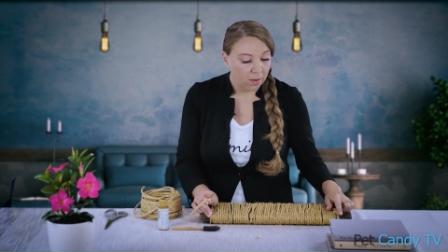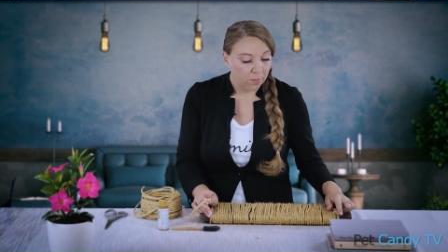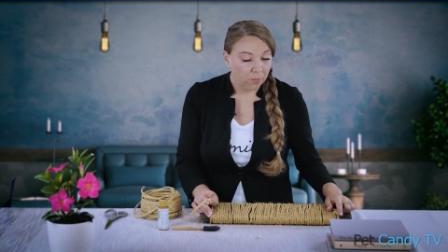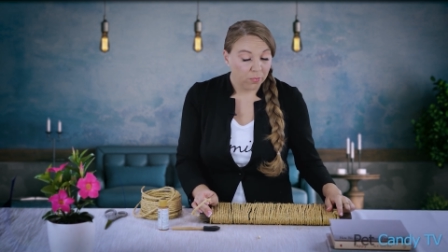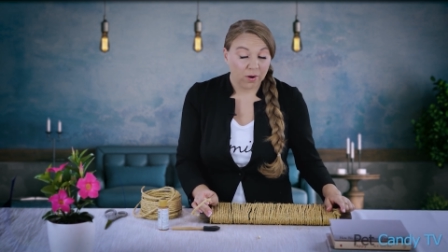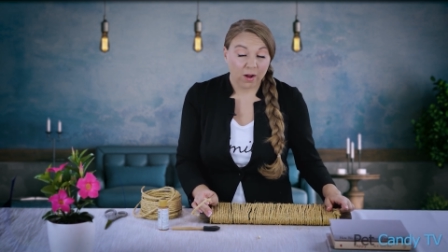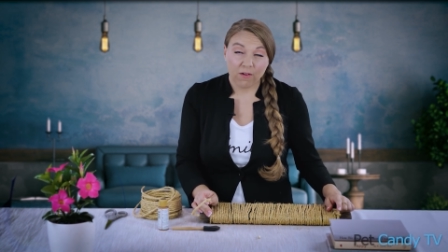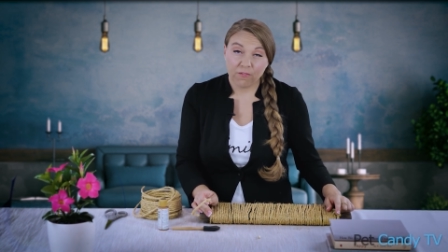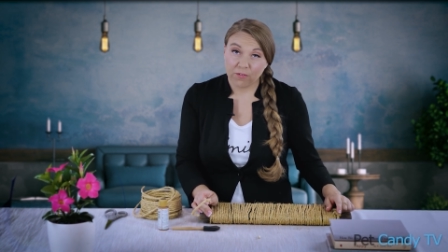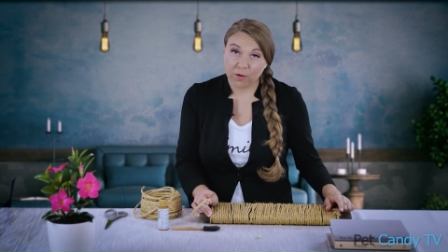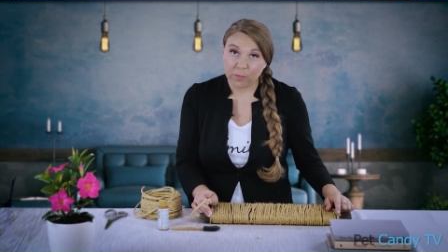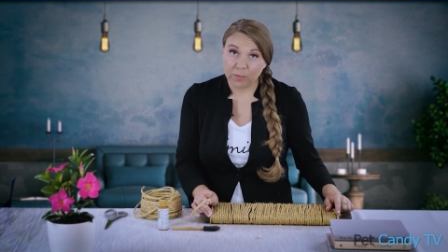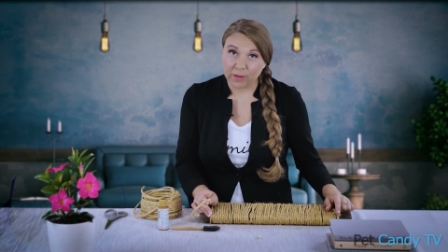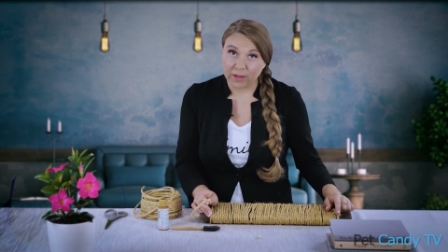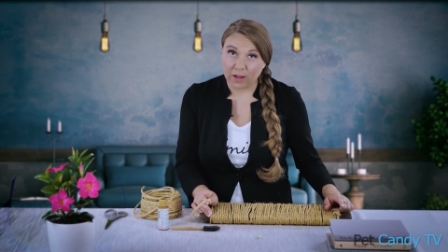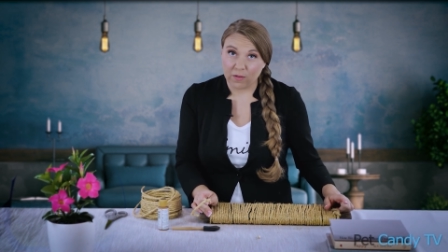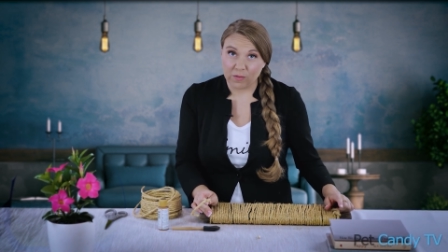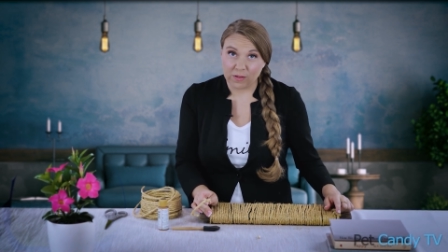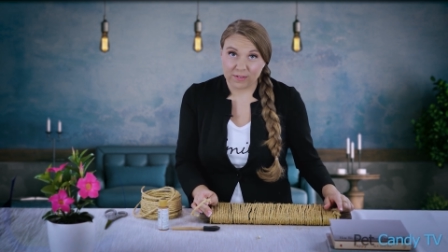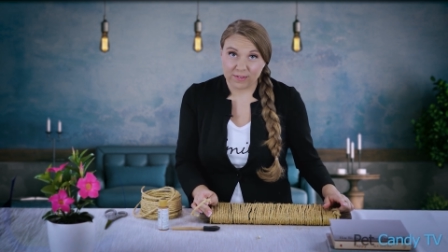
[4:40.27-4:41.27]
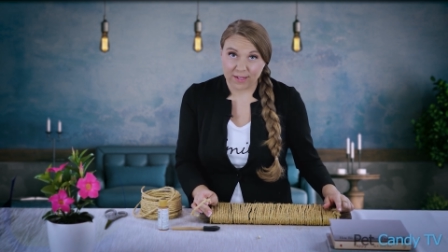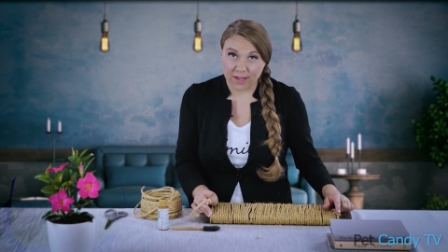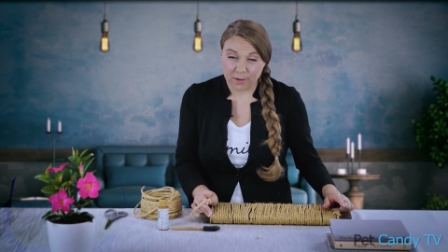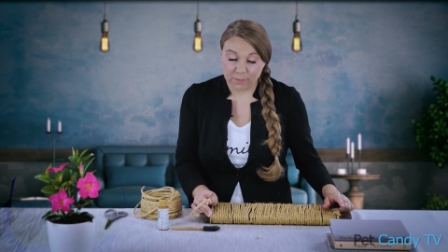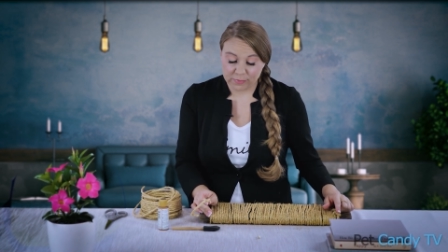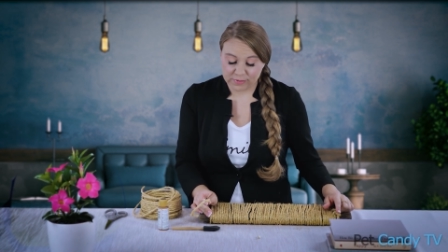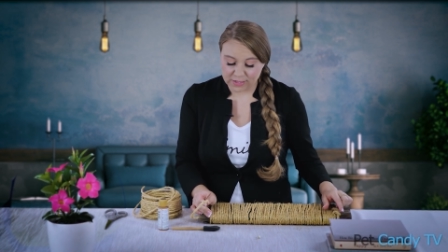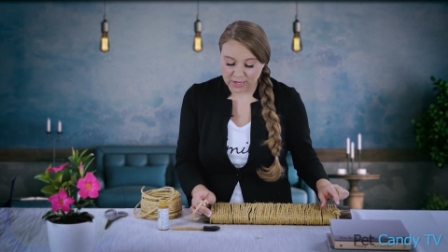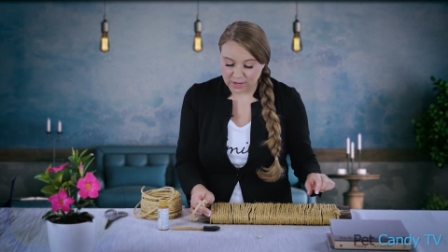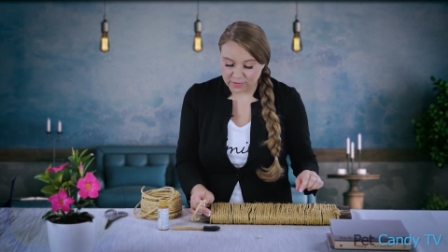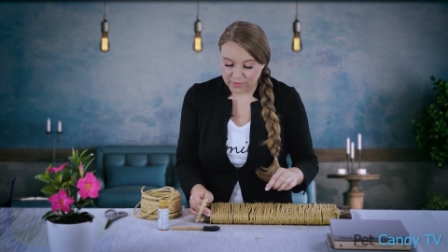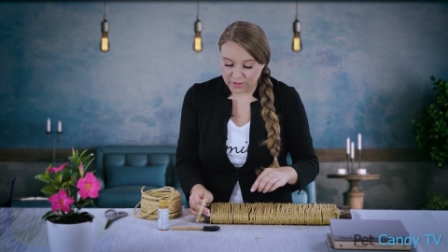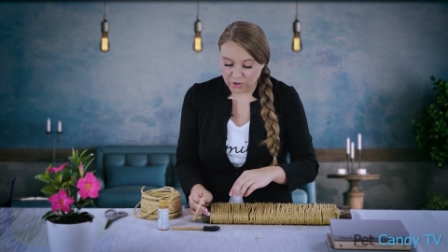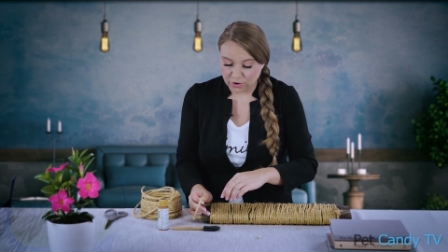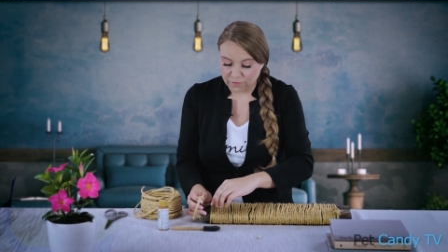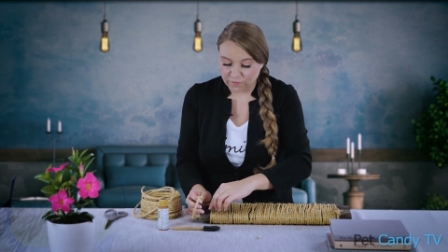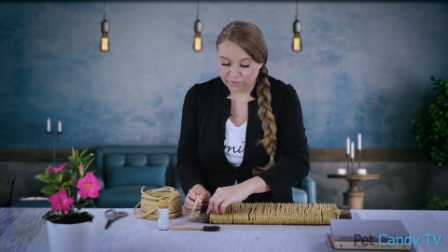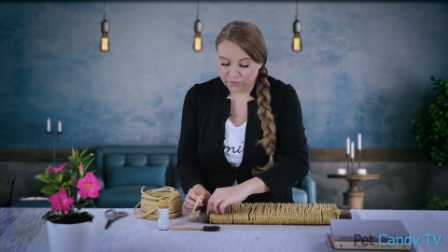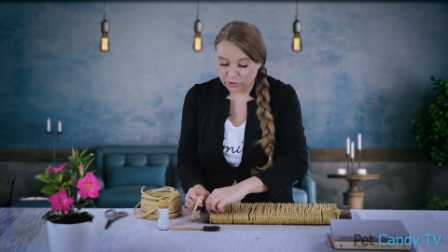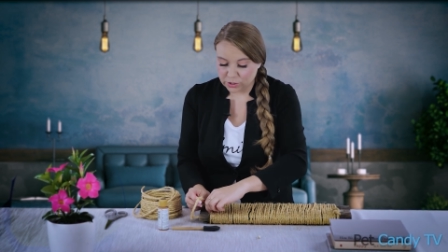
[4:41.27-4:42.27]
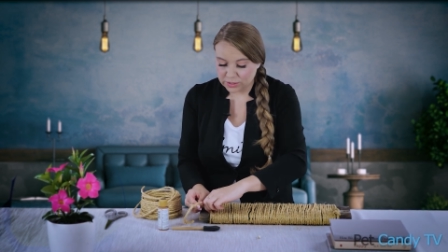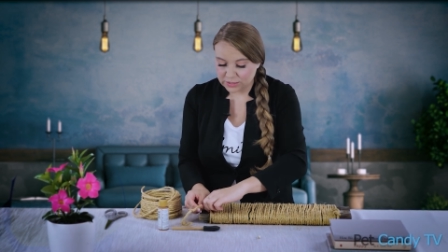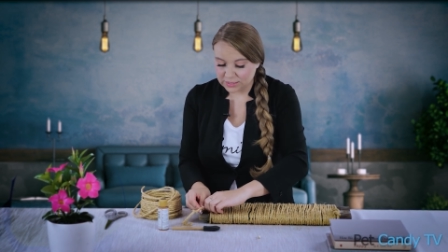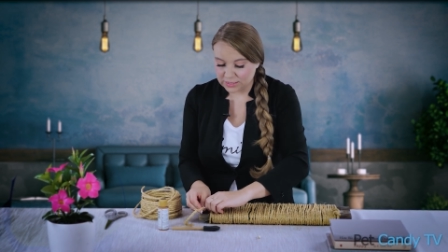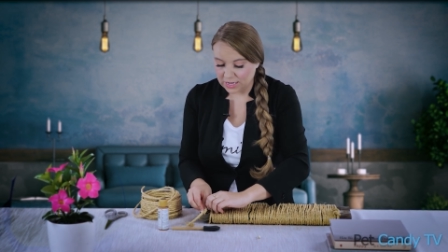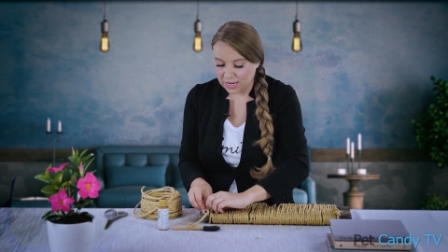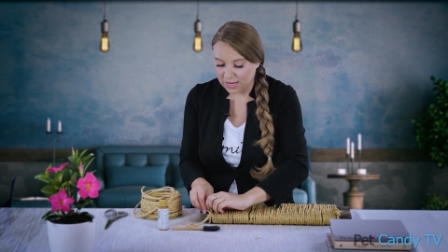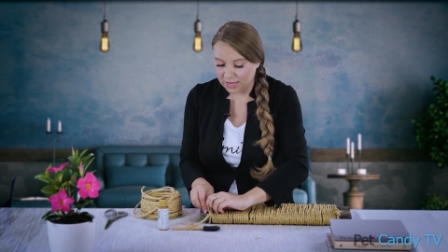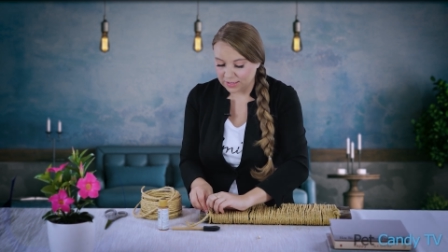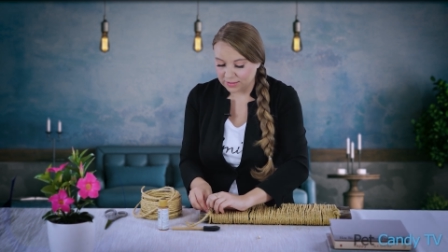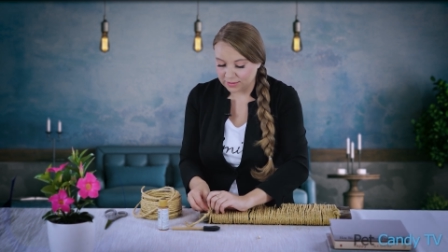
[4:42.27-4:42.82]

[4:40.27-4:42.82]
preferably on the same side that your first knot